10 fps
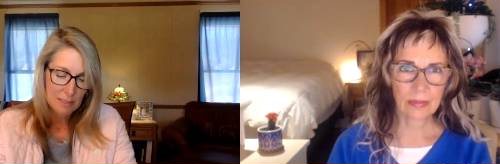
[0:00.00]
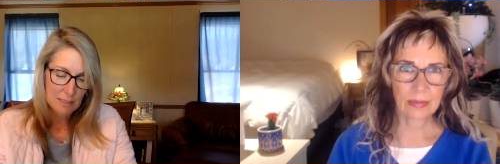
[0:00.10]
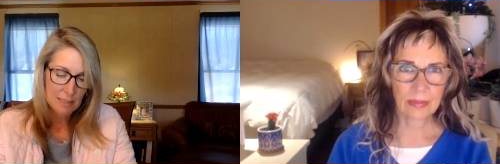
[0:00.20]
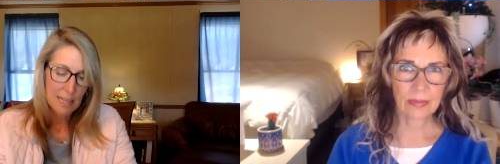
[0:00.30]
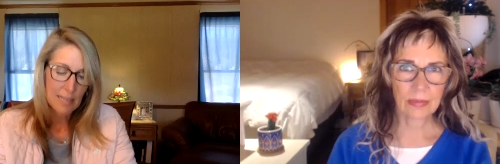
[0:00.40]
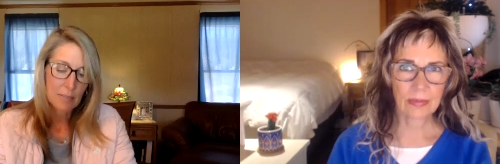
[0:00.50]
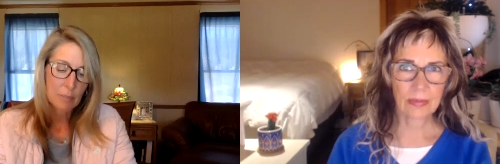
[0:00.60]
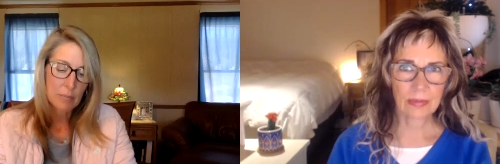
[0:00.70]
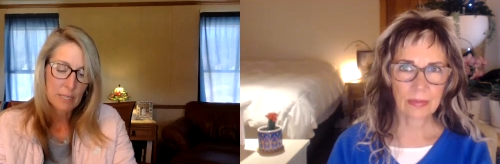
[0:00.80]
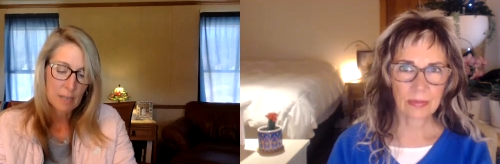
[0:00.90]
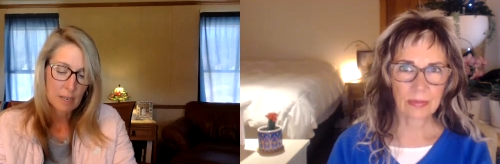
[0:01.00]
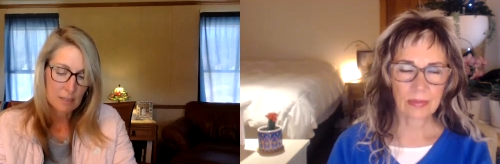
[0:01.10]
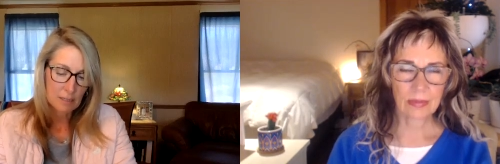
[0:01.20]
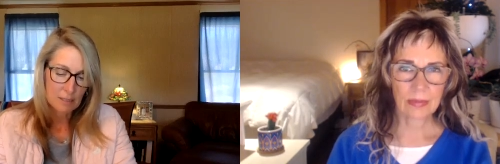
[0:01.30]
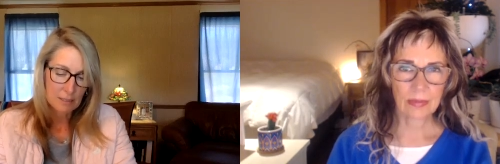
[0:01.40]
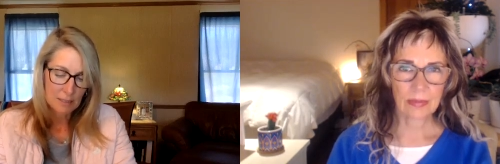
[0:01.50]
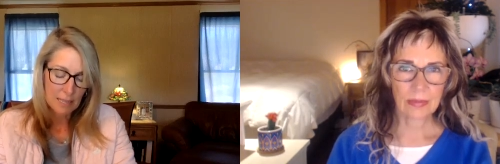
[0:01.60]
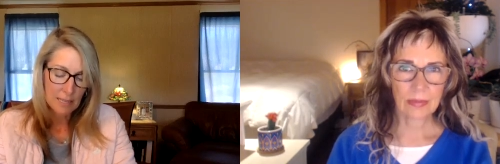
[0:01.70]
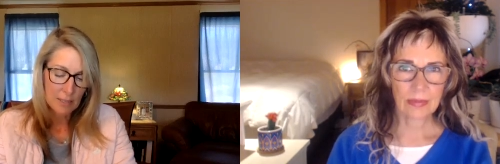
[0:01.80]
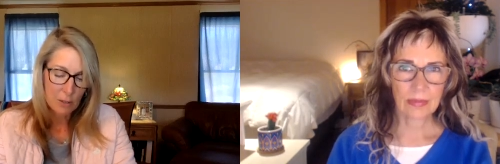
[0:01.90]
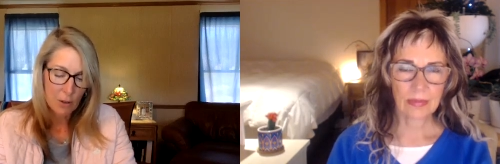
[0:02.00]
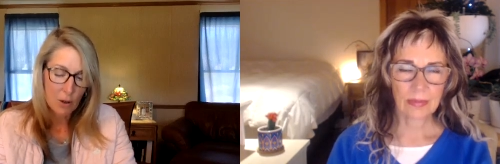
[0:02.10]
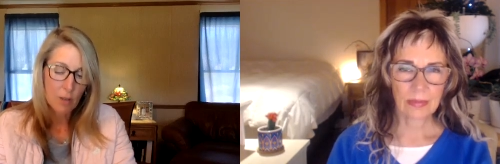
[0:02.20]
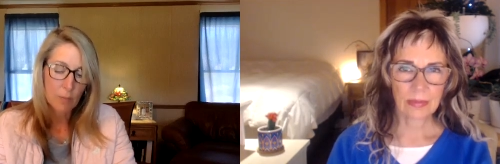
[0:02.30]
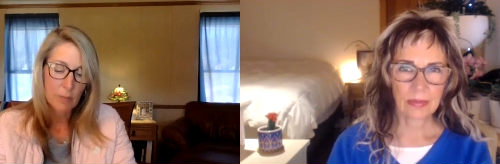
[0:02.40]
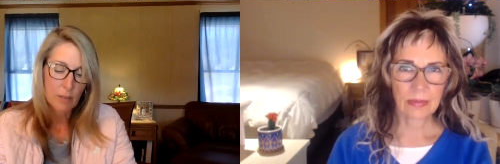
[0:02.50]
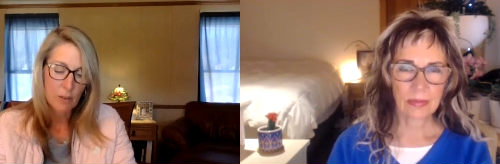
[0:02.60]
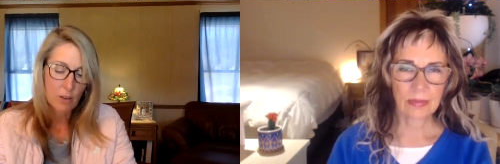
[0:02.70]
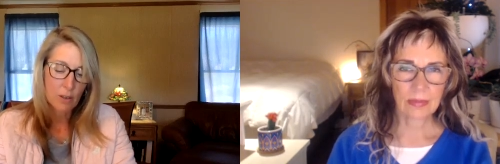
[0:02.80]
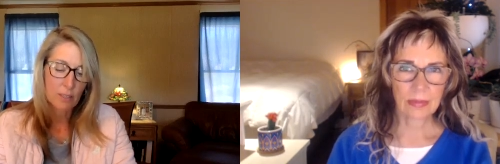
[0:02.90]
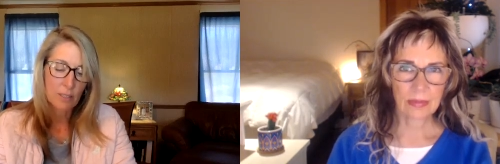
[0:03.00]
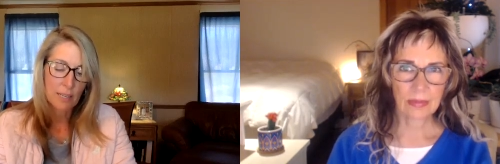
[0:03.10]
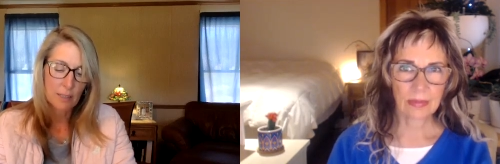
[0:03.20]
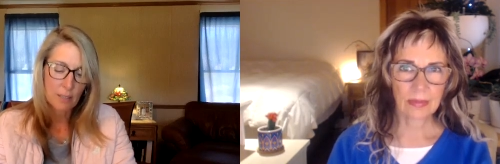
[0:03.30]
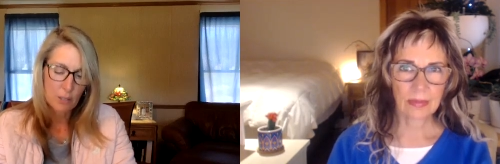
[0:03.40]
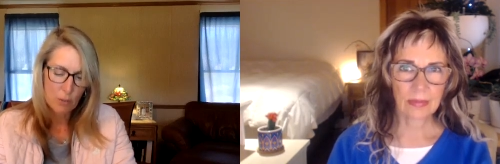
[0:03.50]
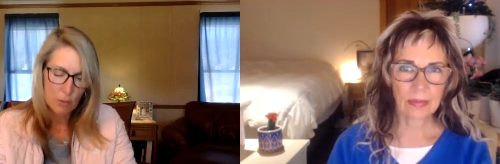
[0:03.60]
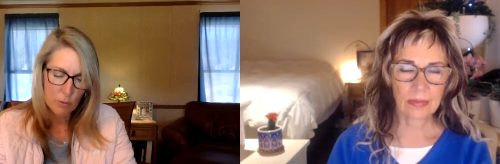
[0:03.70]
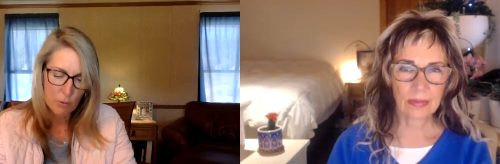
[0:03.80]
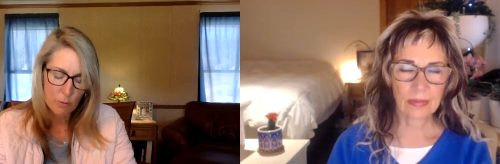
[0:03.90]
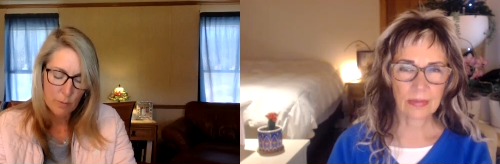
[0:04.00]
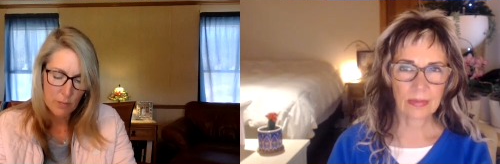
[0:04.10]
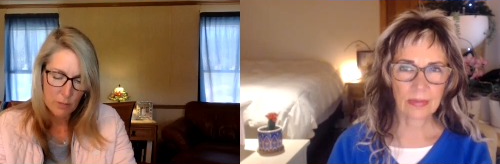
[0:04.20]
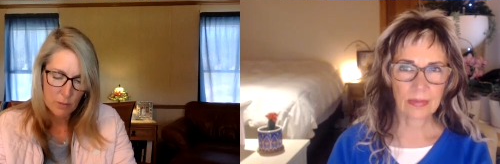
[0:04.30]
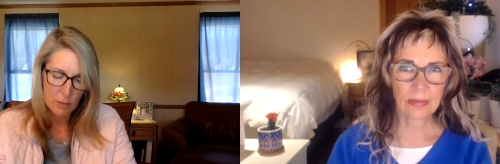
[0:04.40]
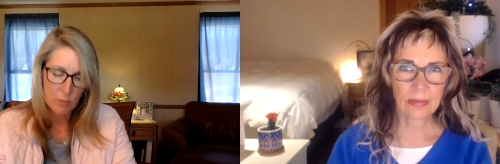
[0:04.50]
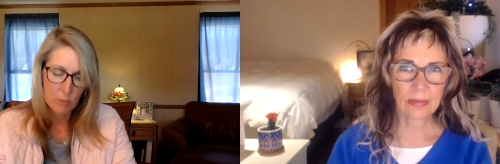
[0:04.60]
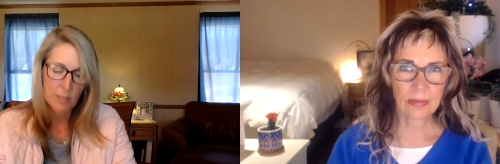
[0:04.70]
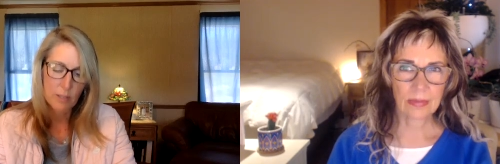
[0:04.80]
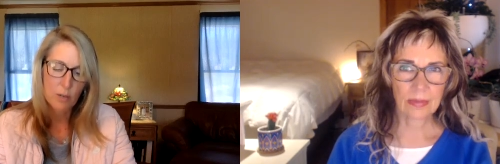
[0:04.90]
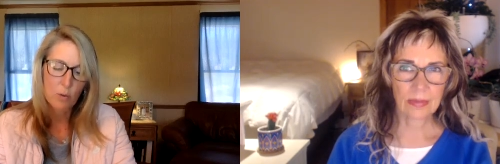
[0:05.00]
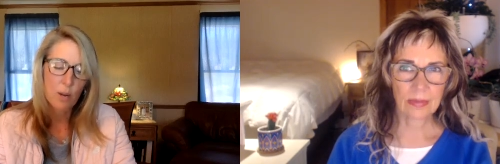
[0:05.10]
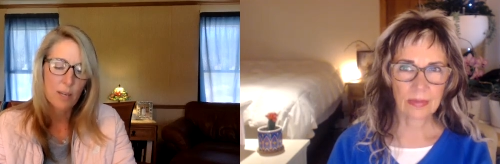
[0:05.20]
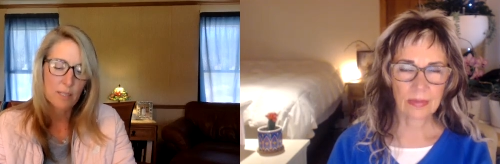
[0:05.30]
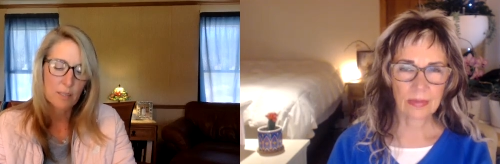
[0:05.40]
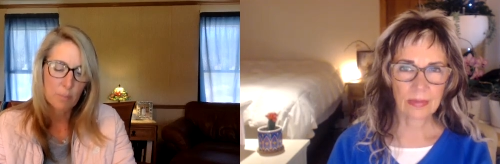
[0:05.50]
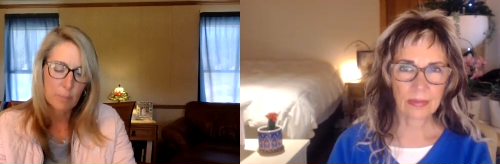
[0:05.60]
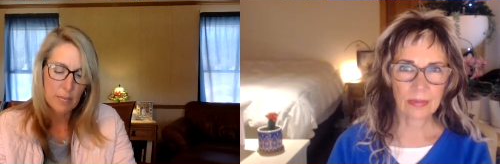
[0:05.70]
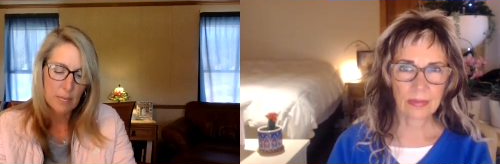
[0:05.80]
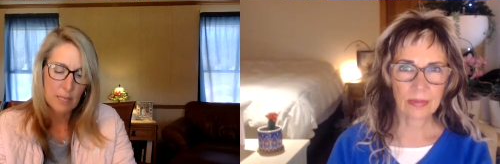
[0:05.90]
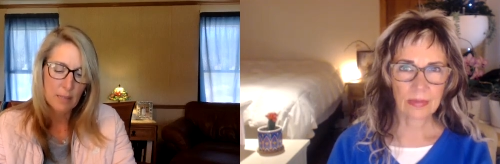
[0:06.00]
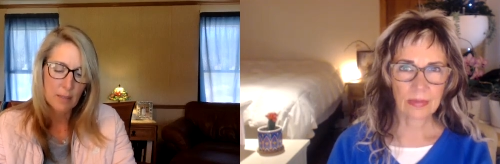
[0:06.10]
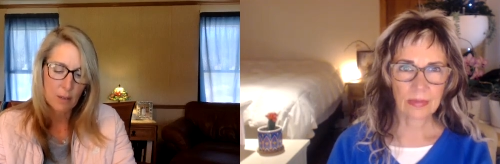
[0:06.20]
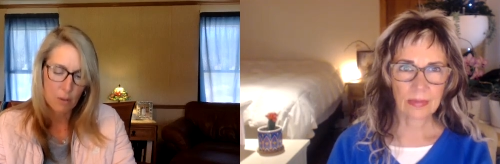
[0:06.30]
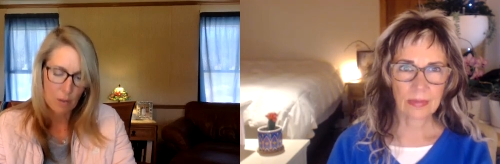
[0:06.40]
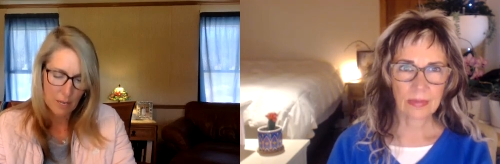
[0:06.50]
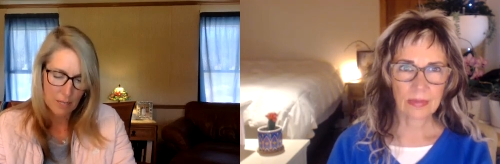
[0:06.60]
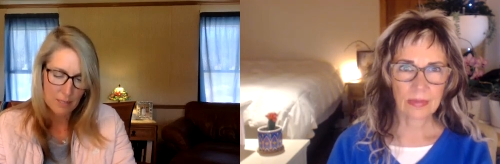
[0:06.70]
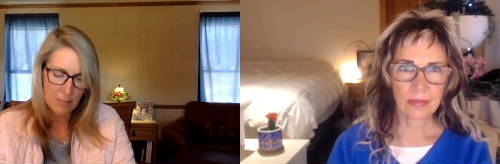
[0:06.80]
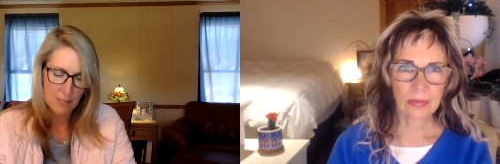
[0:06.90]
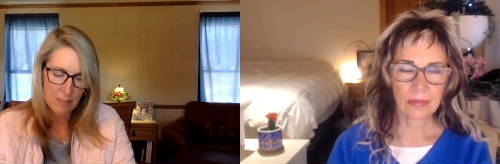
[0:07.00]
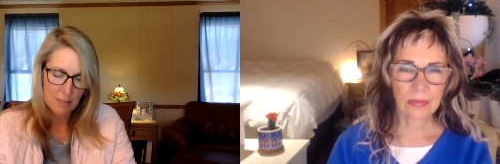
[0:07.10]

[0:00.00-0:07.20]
Speaker 1: Let it be done. Let God be God. Let the truth be true. Let the Christ be the Christ.